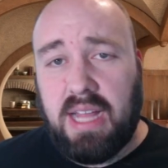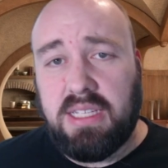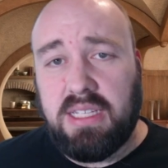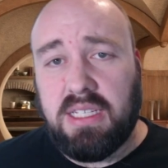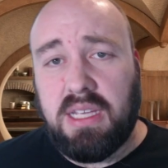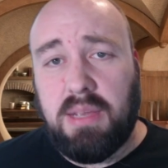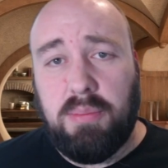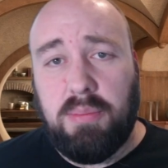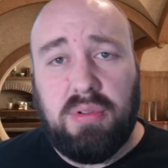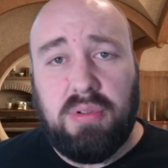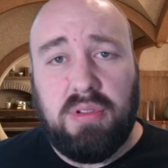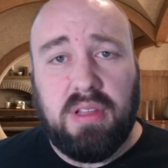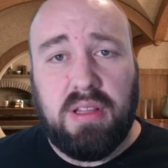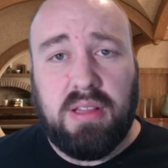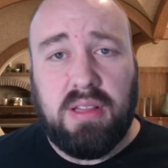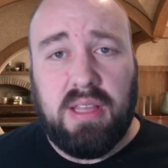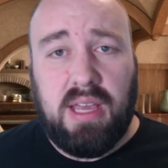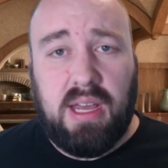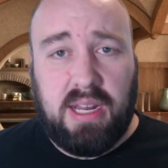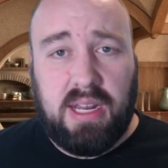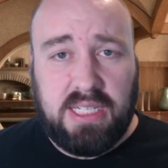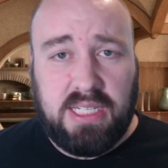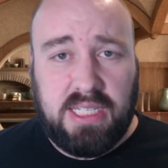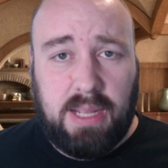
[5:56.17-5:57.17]
completely
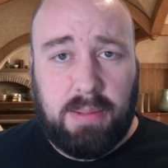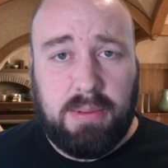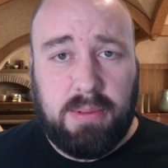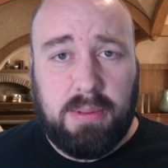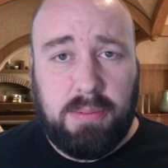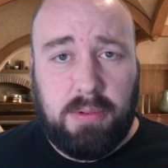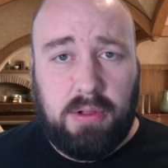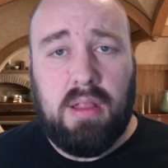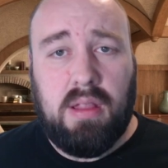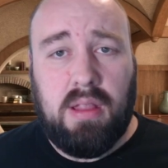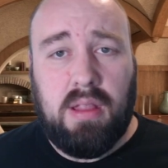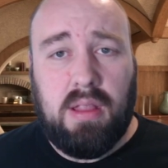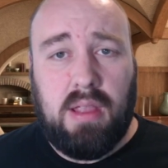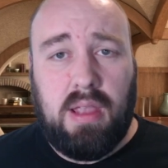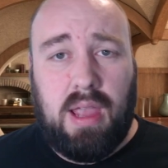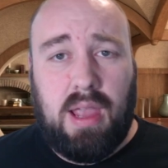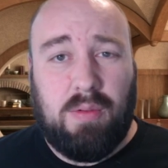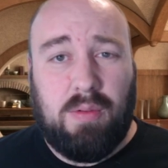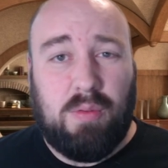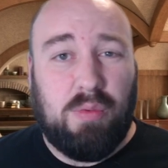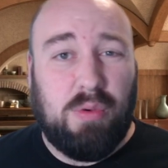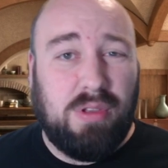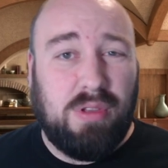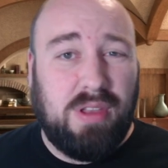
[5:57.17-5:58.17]
unacceptable
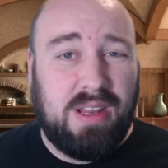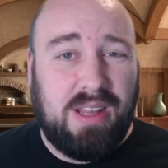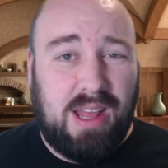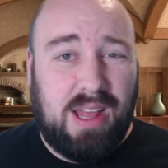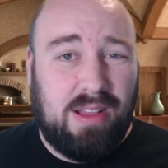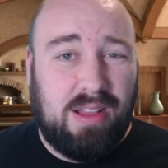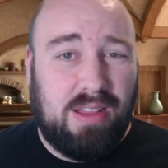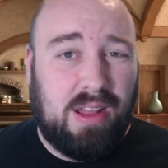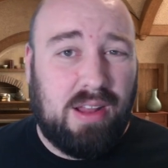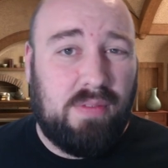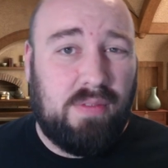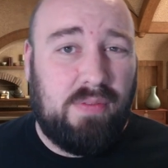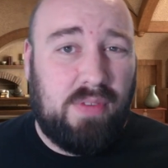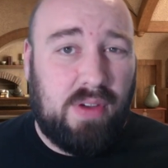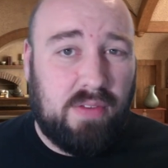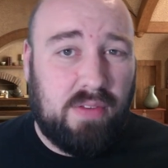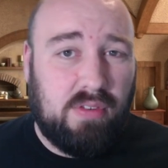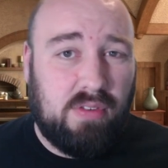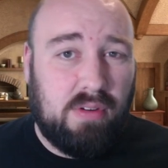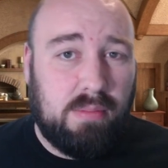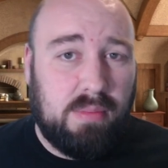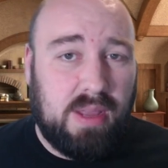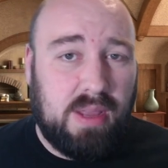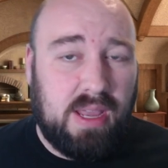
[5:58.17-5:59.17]
and really not a lot of fun
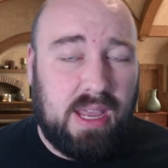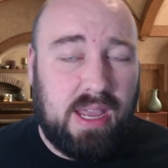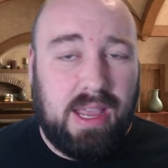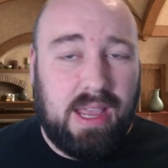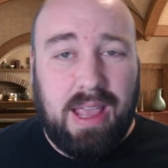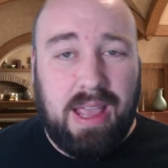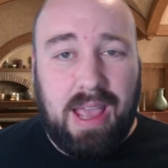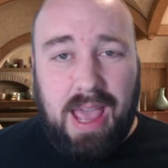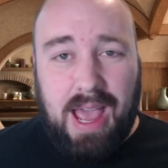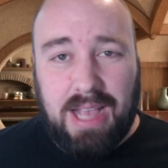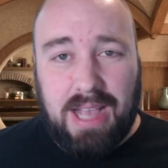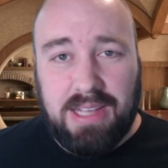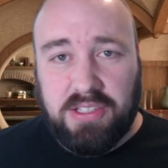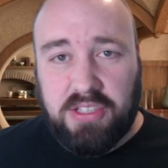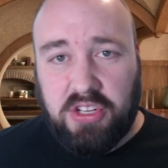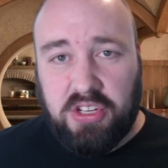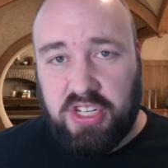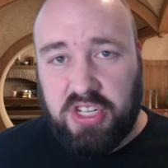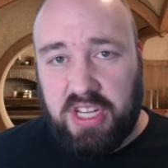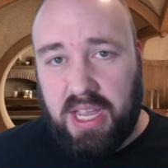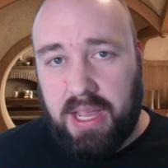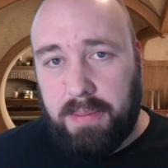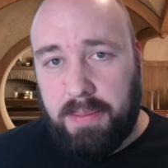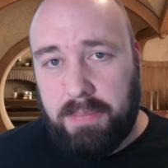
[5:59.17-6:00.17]
for me as the
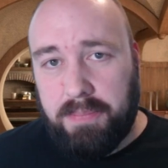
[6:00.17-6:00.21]
GM.